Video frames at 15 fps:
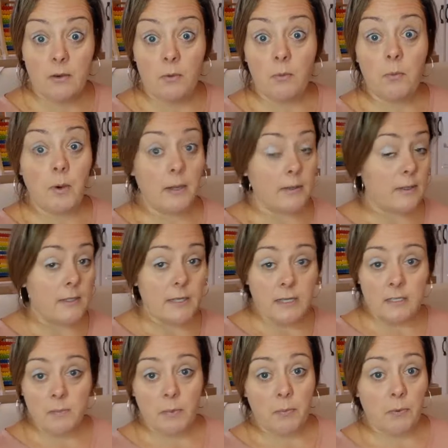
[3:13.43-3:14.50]
what the
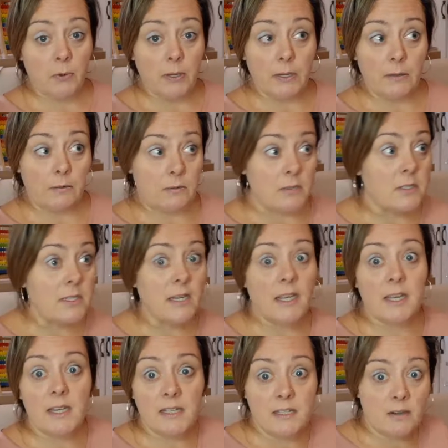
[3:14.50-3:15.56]
decimal point
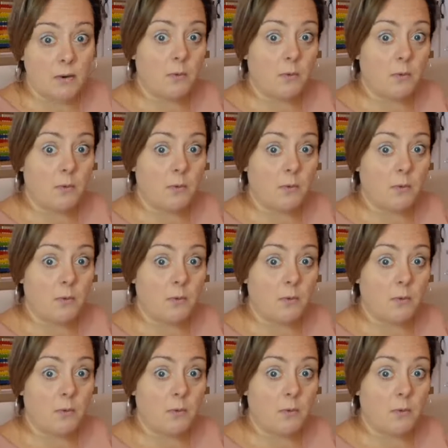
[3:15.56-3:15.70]
did,